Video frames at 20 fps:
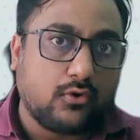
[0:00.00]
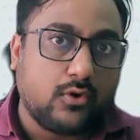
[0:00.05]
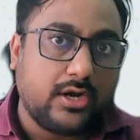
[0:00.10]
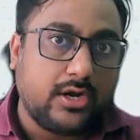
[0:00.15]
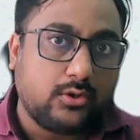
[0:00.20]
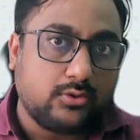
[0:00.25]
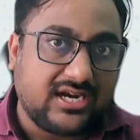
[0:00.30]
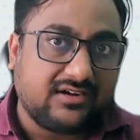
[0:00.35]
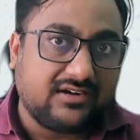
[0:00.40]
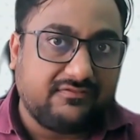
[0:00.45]
going
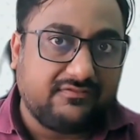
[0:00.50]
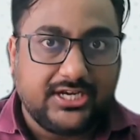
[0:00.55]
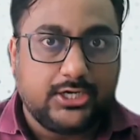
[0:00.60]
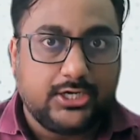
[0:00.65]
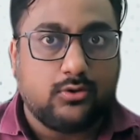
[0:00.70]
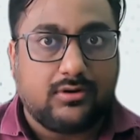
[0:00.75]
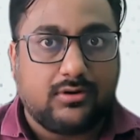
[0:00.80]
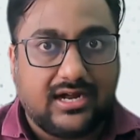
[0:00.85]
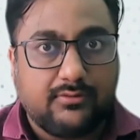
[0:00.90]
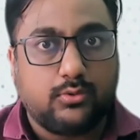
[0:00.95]
to that
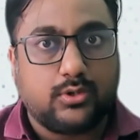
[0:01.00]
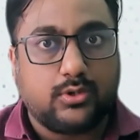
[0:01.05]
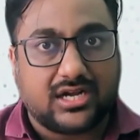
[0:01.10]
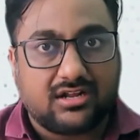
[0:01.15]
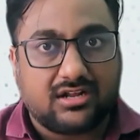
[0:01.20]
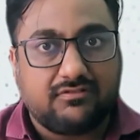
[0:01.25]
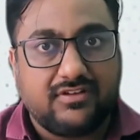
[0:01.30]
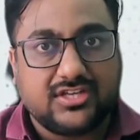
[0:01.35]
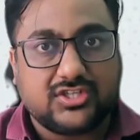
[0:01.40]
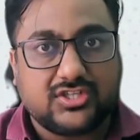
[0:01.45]
video, I would
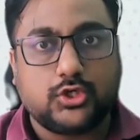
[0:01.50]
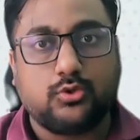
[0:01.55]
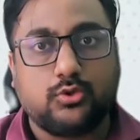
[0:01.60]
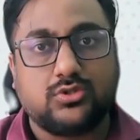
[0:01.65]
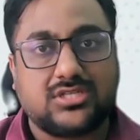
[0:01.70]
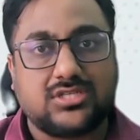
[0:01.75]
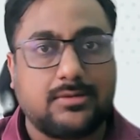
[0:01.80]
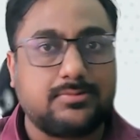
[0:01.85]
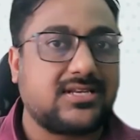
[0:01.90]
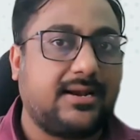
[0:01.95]
request you to
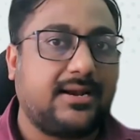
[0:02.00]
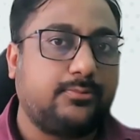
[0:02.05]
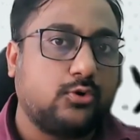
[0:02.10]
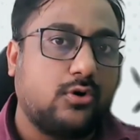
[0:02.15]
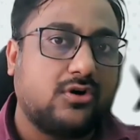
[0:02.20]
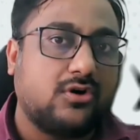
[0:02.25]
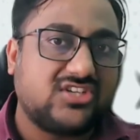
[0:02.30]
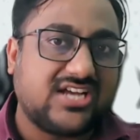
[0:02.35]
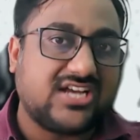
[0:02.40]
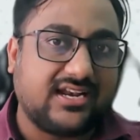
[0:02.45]
subscribe
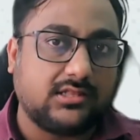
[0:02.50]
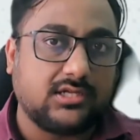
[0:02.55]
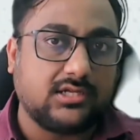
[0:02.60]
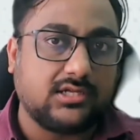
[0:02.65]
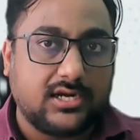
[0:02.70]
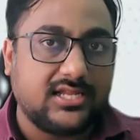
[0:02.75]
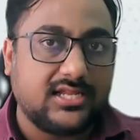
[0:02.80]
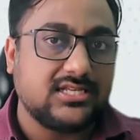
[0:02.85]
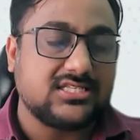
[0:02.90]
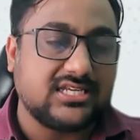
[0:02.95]
to our channel, The
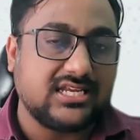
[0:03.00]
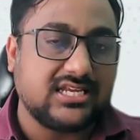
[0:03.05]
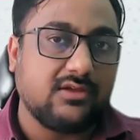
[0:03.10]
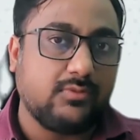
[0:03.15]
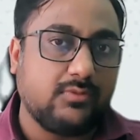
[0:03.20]
Running CA,